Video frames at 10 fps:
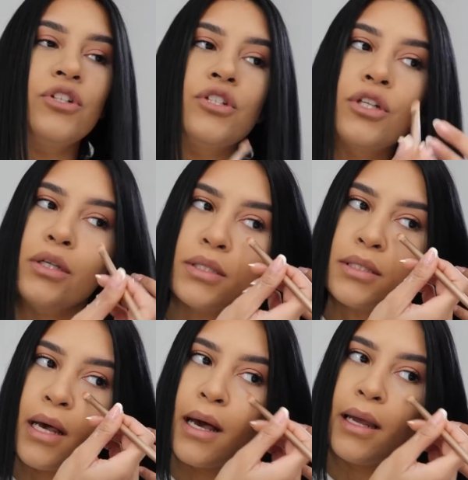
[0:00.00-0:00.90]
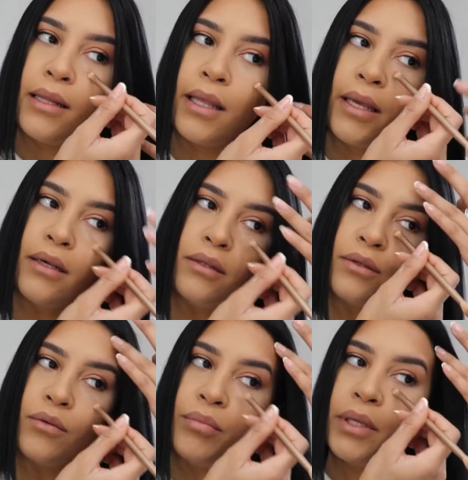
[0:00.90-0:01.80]
and just highlight a
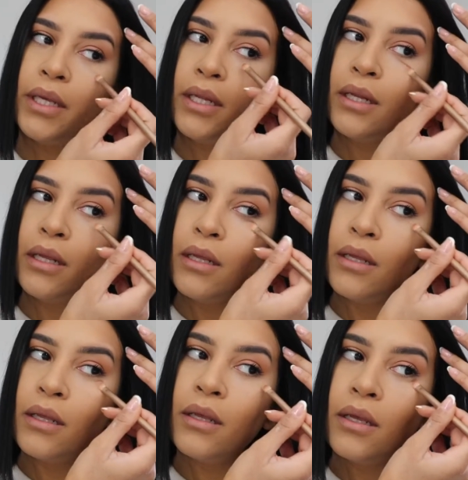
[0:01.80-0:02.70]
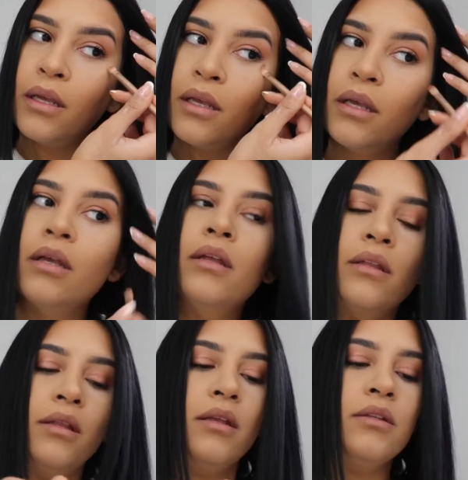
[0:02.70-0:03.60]
little bit
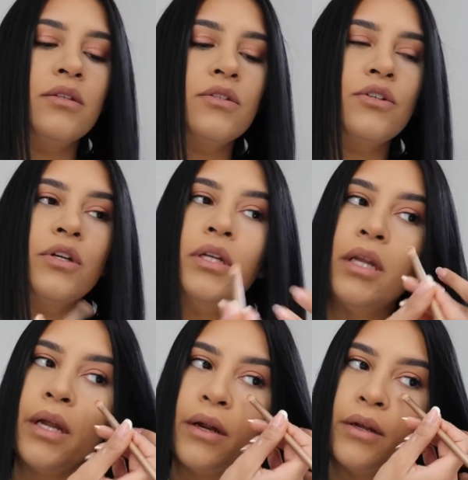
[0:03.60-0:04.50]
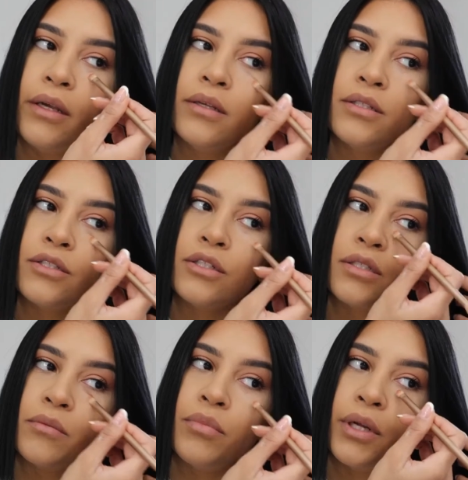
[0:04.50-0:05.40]
in certain areas
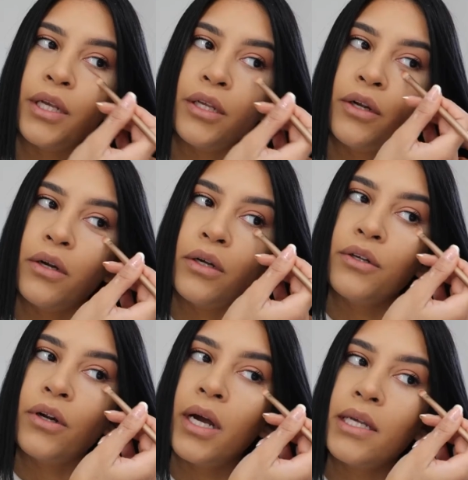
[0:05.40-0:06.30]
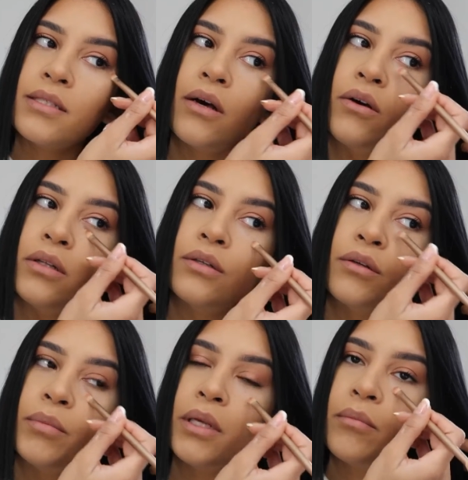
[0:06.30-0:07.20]
just to bring your under eyes out a
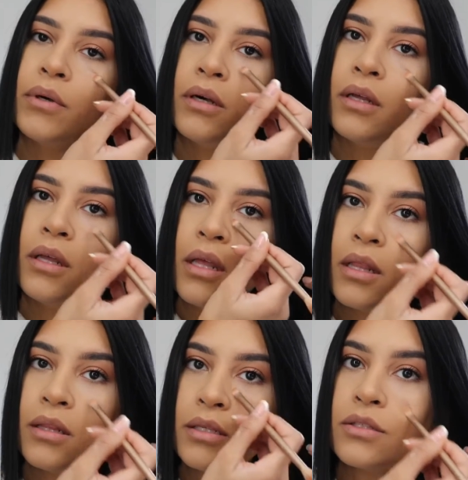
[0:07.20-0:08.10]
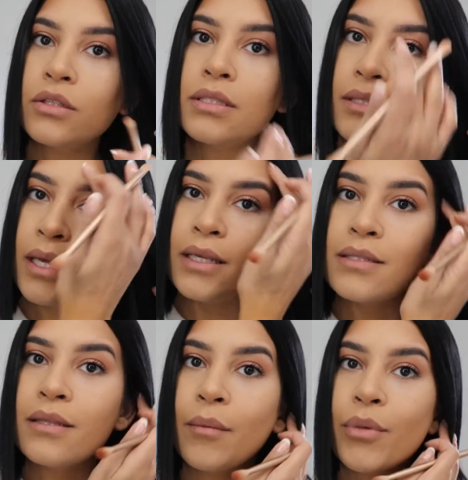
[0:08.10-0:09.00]
little bit. But this looks
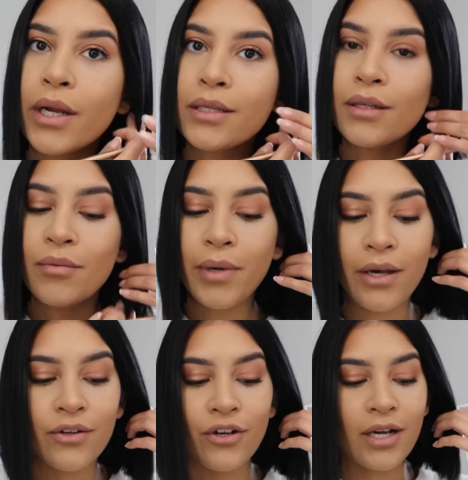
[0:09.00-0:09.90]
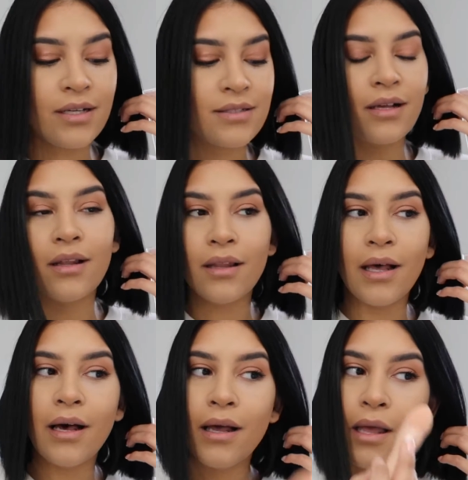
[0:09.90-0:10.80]
nice. That brightened up my under eyes a
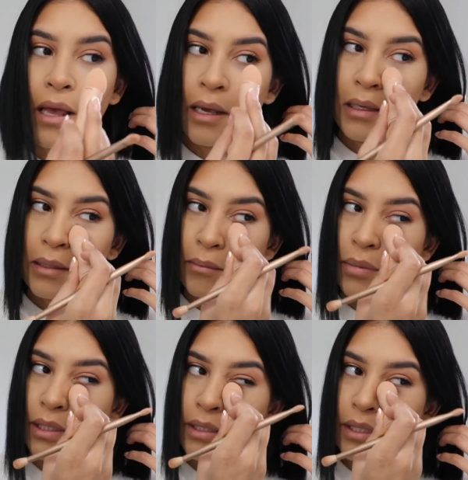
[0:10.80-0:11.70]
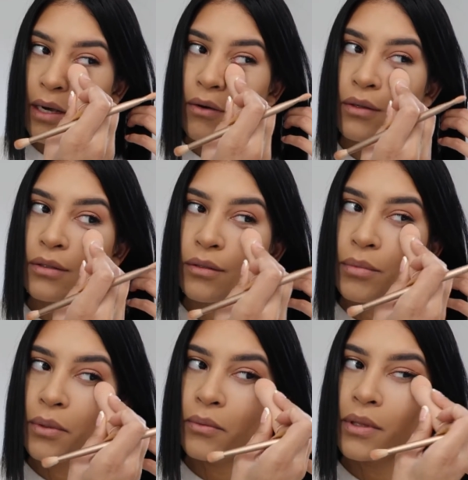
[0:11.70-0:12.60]
lot. I'm gonna blend it out a little
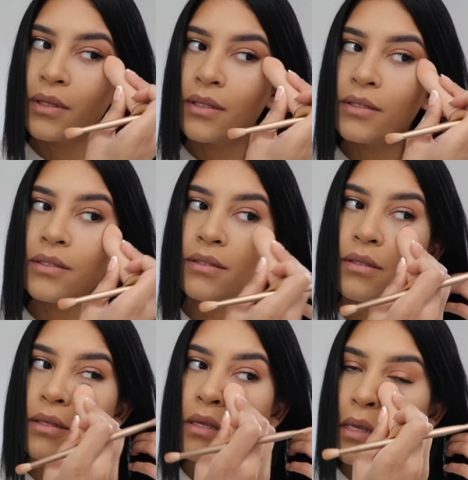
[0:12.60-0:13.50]
bit with this.